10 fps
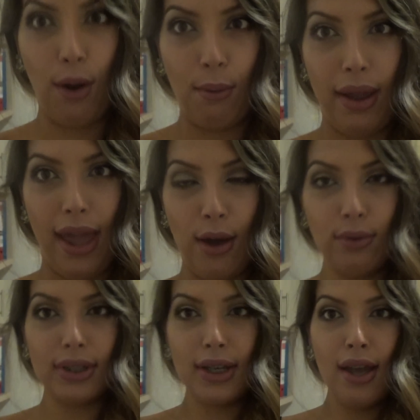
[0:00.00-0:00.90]
wrong way
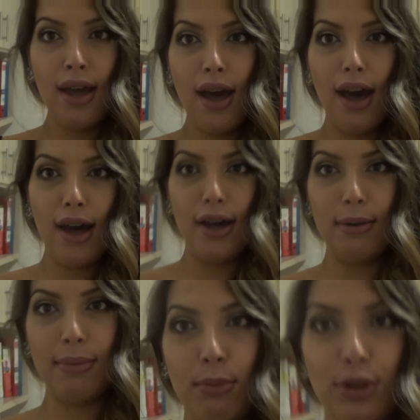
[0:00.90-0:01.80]
out,
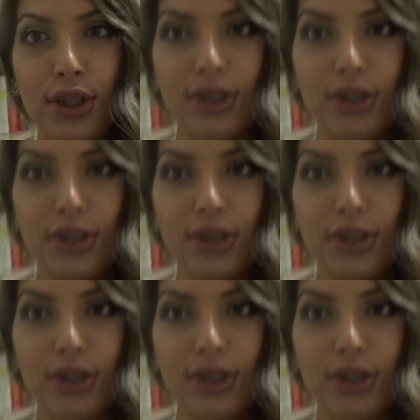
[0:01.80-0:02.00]
which